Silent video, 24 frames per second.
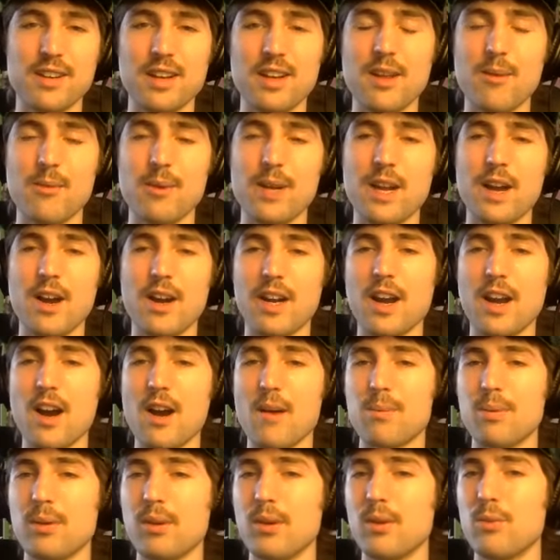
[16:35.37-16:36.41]
and then we hung it
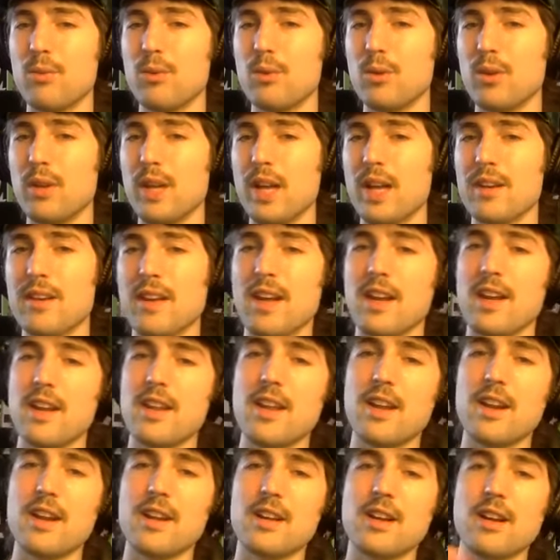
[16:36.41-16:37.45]
up on the wall that day, and
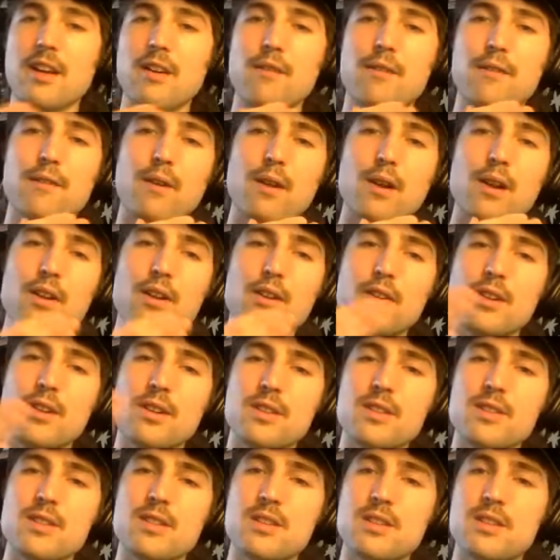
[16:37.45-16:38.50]
then it kind of followed
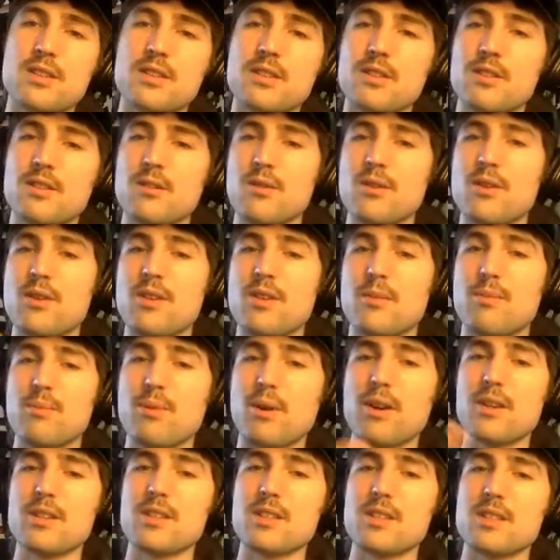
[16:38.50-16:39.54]
us through the
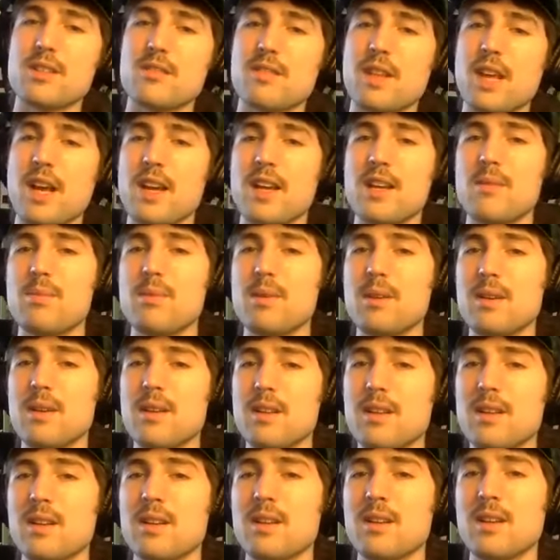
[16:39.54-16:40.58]
process of that
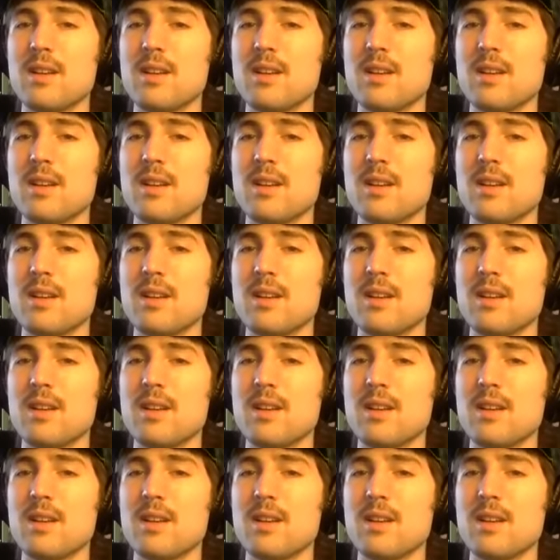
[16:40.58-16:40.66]
EP.